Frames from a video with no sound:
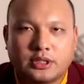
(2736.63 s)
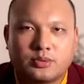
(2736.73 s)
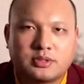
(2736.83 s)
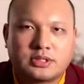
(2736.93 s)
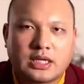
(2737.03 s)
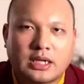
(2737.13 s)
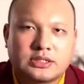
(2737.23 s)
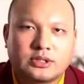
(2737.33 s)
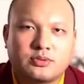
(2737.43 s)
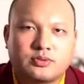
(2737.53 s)
So you went to
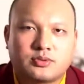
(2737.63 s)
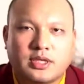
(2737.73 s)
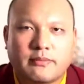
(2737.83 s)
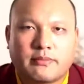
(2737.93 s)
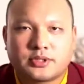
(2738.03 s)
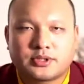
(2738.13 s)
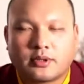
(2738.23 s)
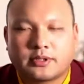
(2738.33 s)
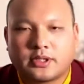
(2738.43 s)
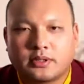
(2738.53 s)
Ulka,
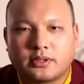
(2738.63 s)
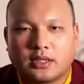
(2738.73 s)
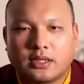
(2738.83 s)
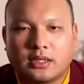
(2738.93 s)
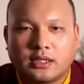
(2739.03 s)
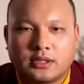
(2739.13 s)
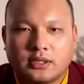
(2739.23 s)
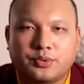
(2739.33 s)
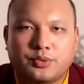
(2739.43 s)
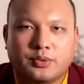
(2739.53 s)
then you went back to Ulka.
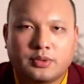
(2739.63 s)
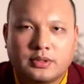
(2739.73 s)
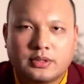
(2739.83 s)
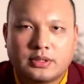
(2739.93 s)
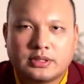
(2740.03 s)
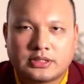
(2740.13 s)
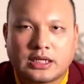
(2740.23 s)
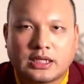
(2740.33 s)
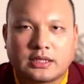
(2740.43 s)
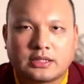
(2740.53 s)

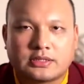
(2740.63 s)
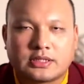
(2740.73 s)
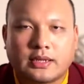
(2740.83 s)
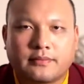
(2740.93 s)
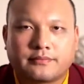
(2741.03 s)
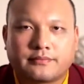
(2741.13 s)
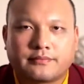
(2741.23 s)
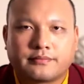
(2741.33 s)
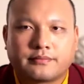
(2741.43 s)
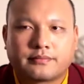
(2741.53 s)
And so this is
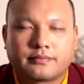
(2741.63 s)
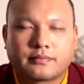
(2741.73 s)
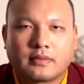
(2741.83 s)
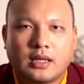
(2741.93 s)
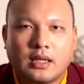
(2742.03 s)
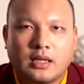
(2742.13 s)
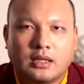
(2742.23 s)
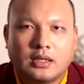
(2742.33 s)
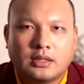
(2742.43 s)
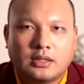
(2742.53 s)
probably the place where
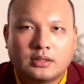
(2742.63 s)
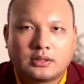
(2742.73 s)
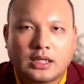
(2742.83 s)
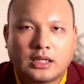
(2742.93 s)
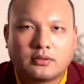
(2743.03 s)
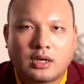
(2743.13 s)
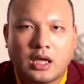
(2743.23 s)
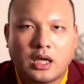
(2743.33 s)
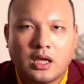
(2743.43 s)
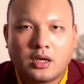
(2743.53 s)
he met
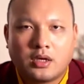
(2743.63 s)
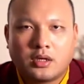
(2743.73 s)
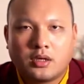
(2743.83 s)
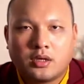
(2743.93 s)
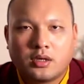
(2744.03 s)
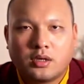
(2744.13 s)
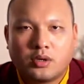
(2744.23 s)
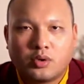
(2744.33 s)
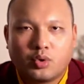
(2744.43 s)
Lord Dusumkempa.